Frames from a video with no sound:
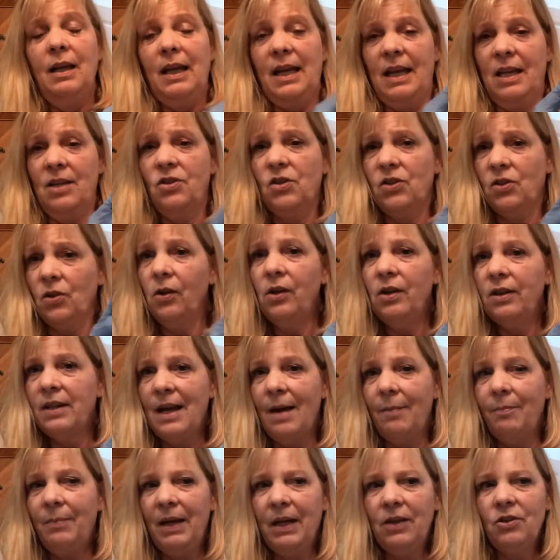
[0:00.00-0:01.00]
inserted
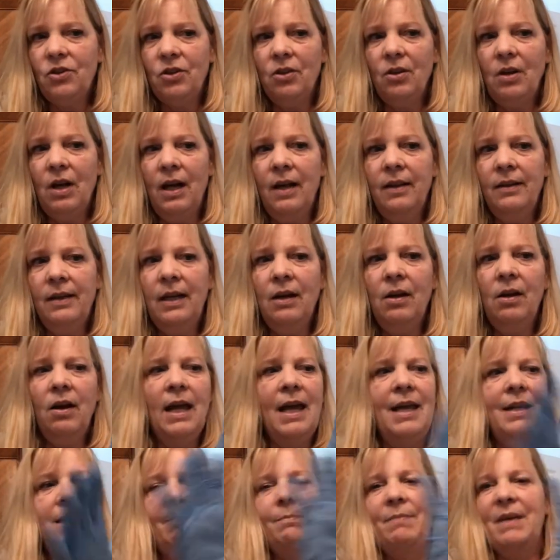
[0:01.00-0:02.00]
that picture on there
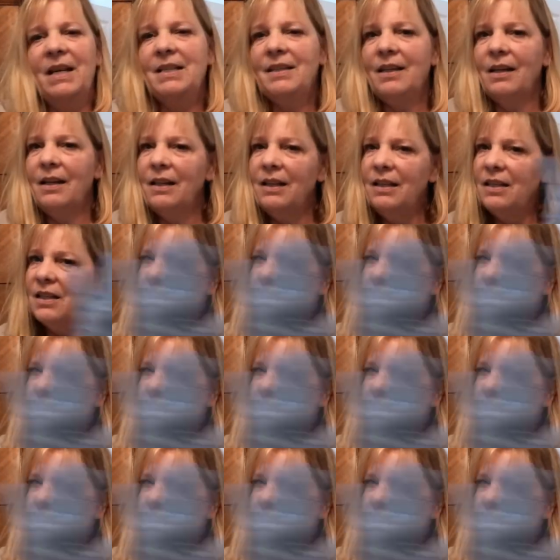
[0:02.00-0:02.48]
and it basically